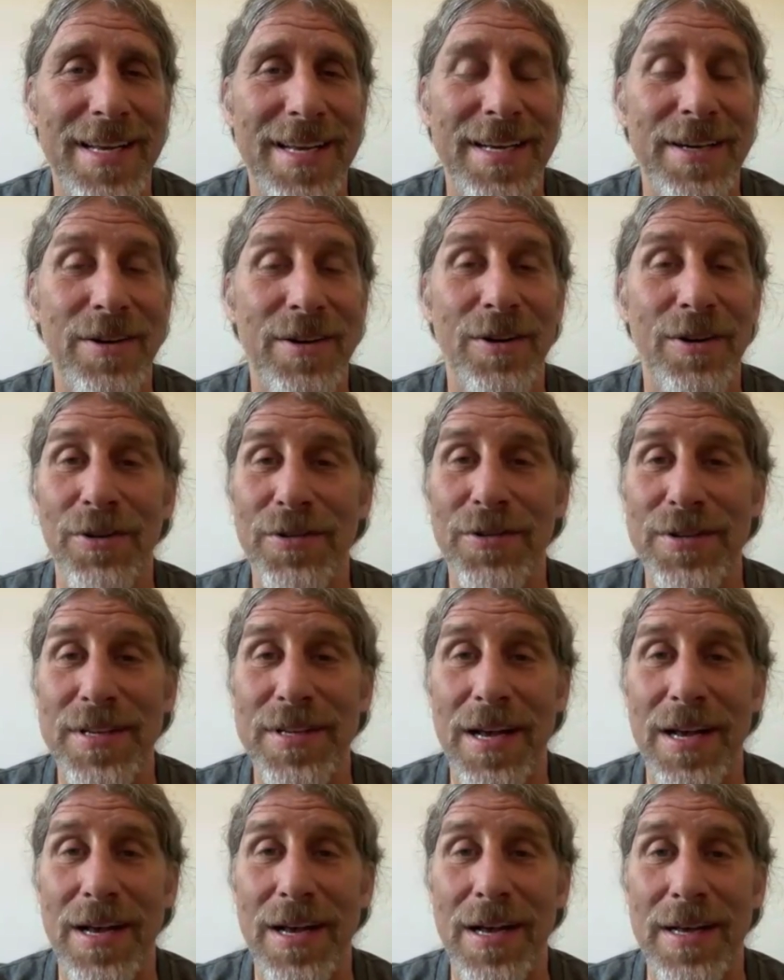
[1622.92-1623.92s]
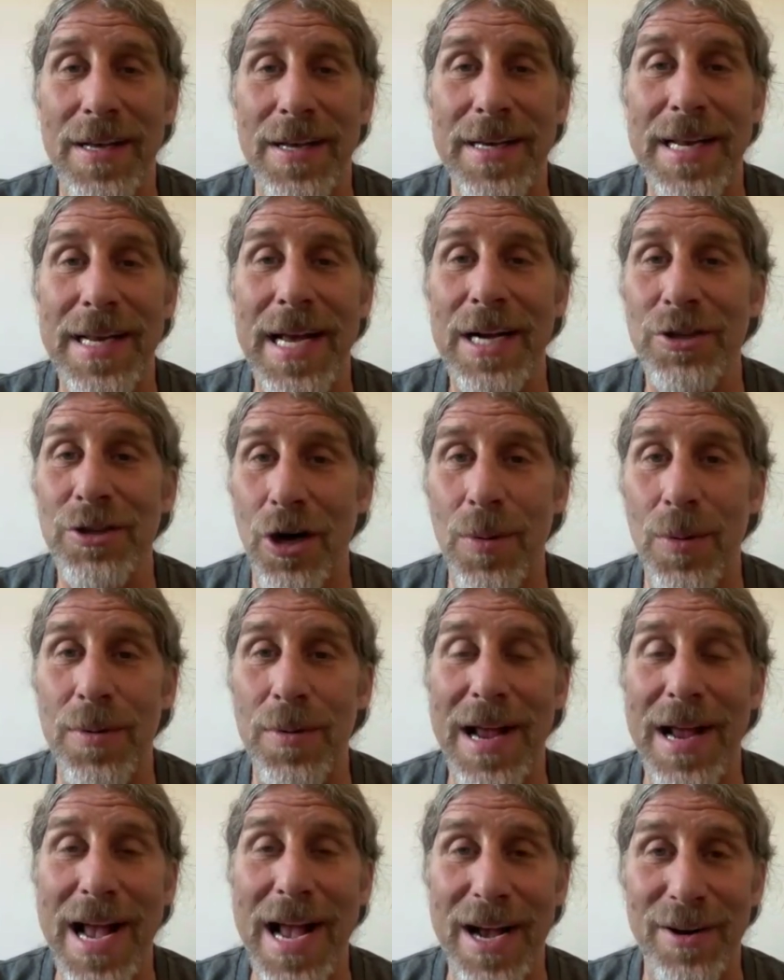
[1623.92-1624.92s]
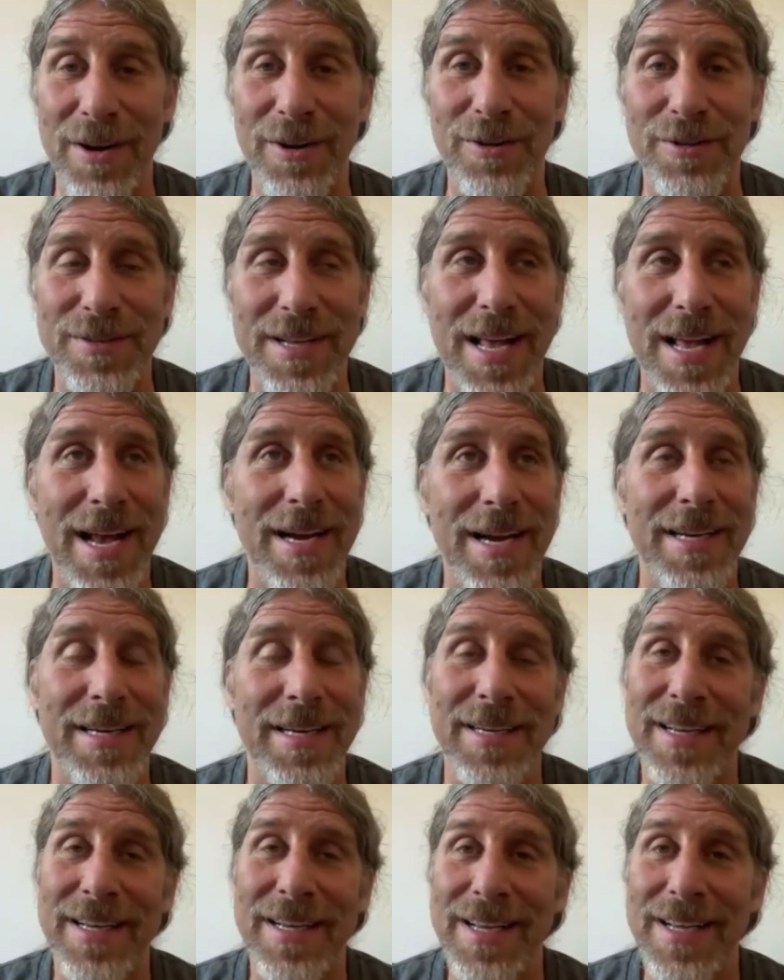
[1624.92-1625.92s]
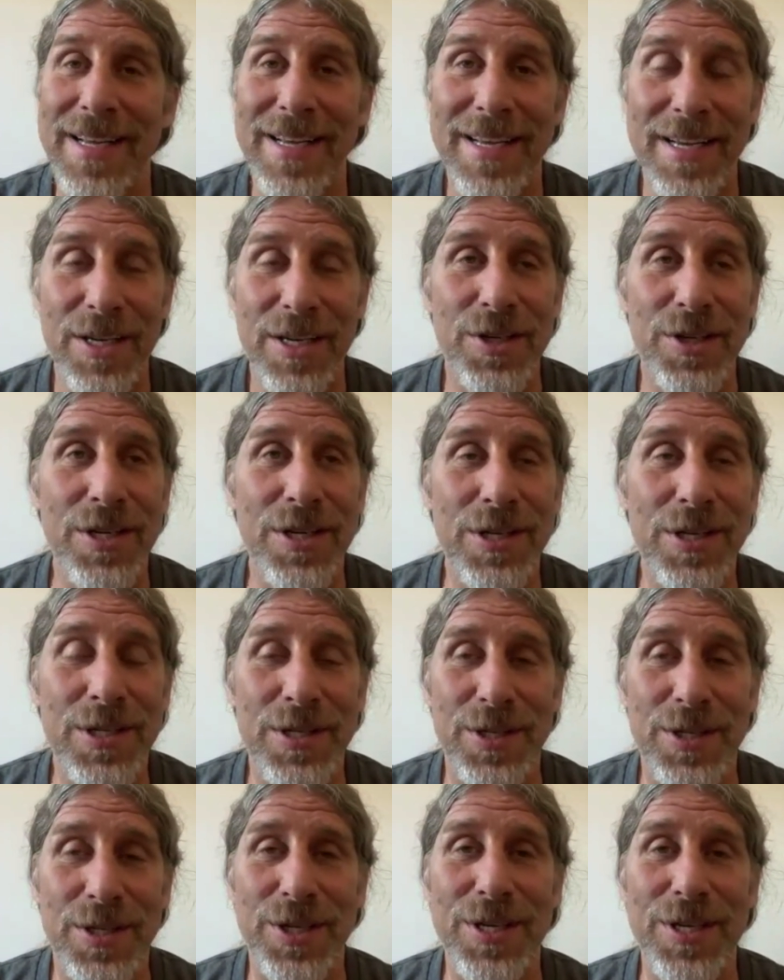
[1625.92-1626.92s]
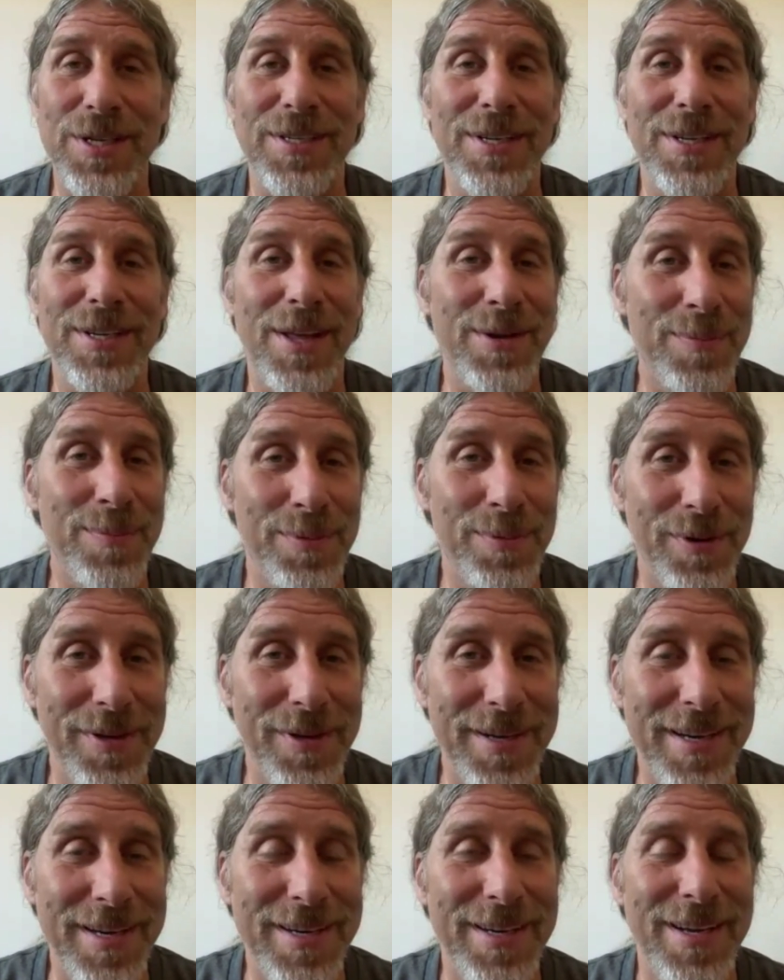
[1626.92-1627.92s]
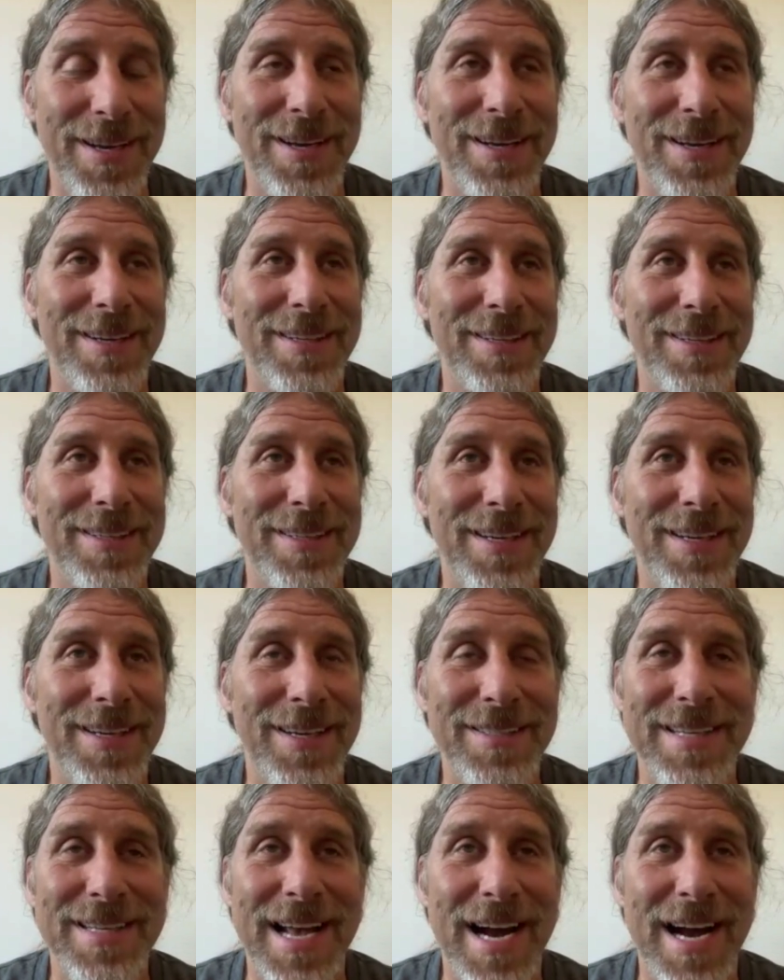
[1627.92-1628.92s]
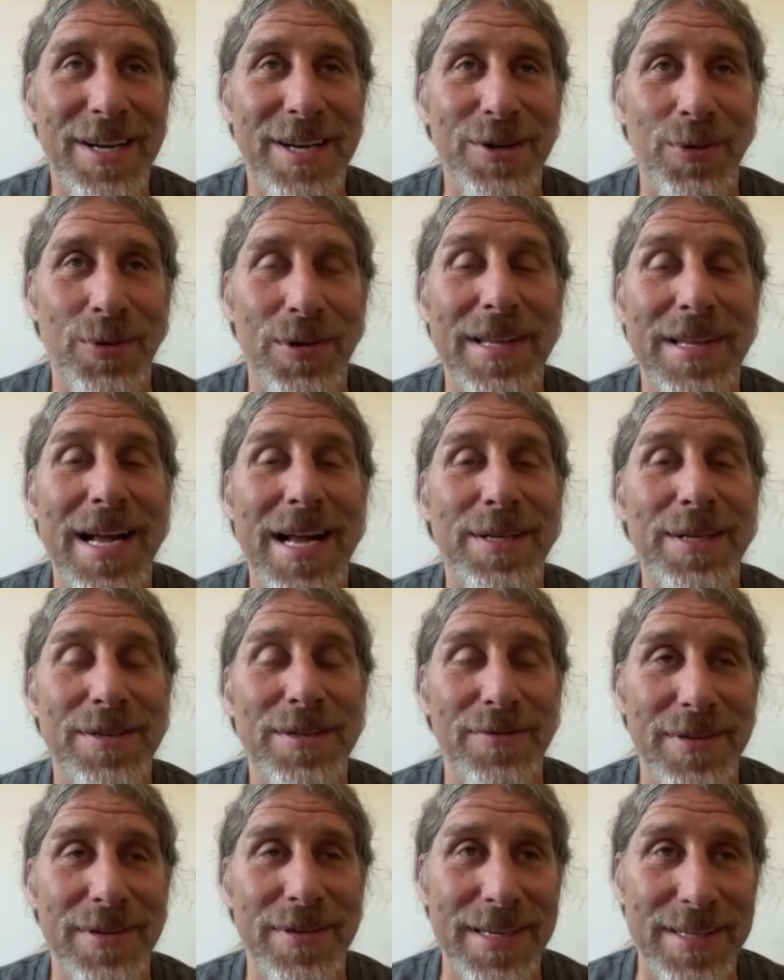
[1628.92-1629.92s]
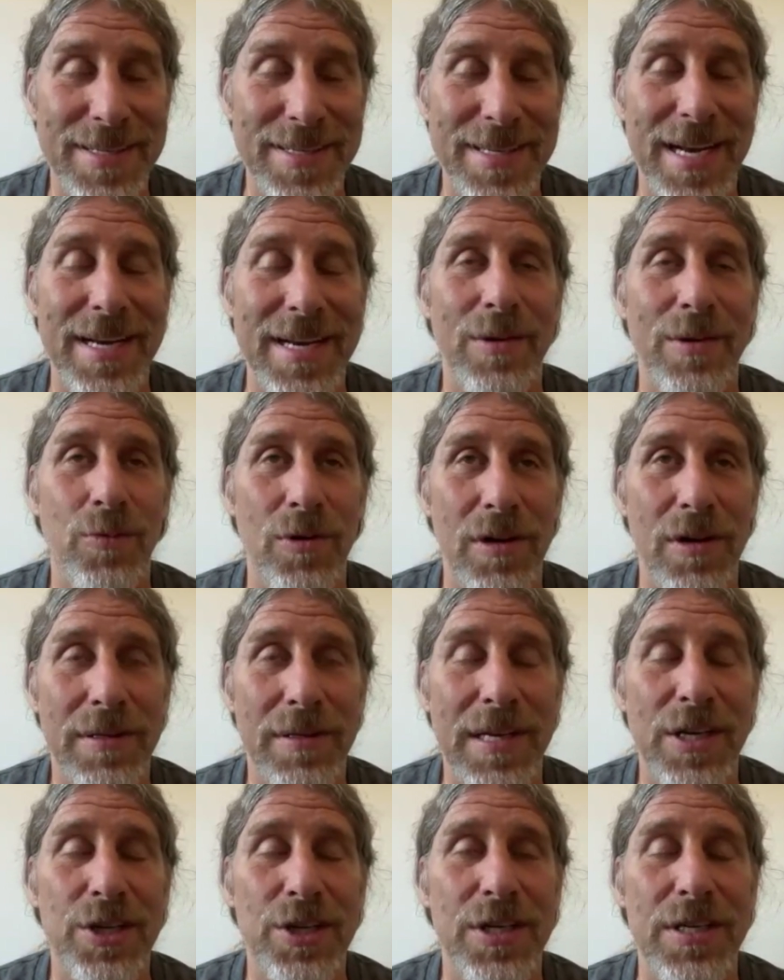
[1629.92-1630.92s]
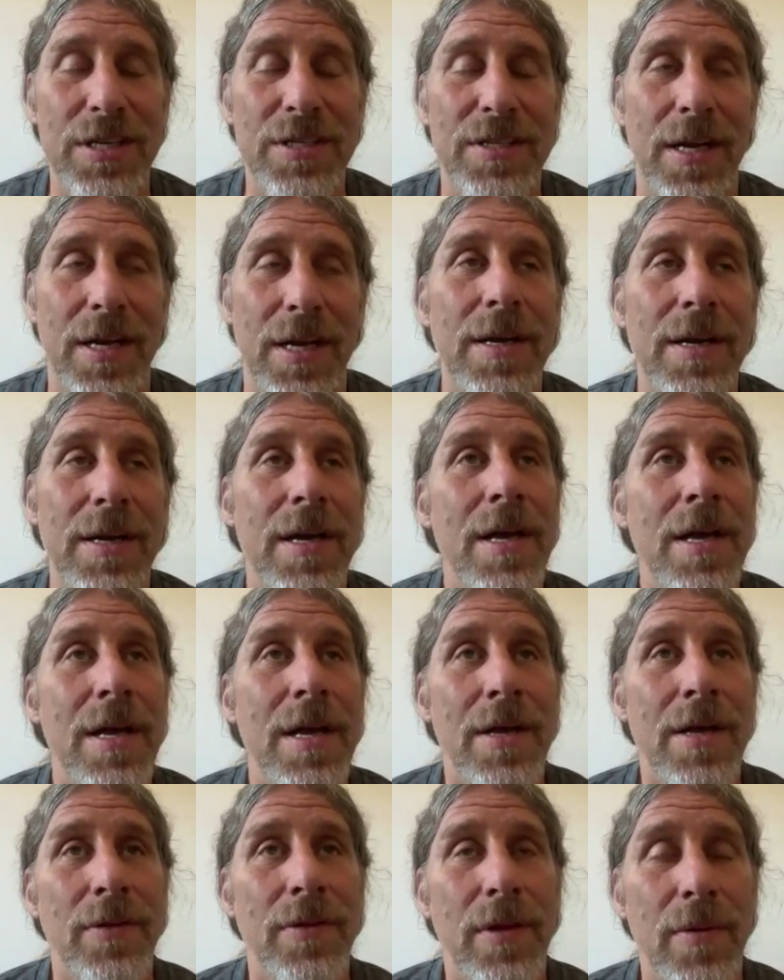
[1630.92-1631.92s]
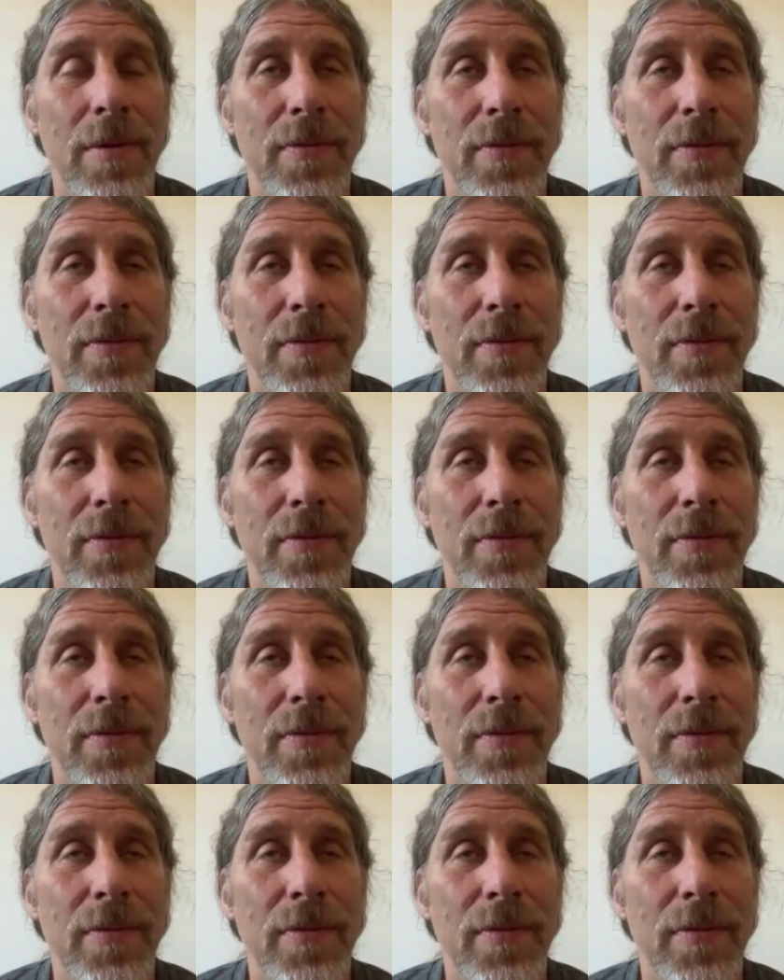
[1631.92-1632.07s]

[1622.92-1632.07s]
in October at Erstock, and she's another brilliant doctor with lots of insight in the work that she's done. The